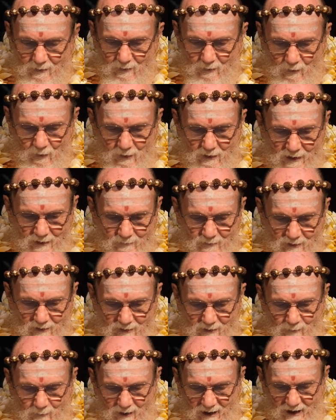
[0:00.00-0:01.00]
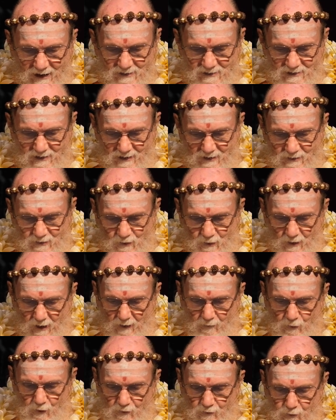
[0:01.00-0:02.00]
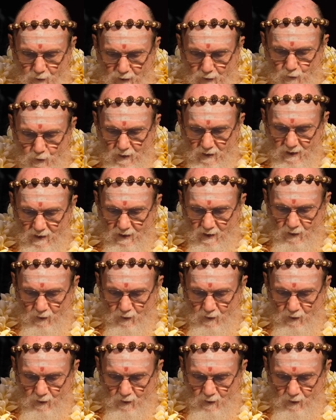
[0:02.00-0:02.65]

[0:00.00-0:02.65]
Gurudeva and the monastics traveled frequently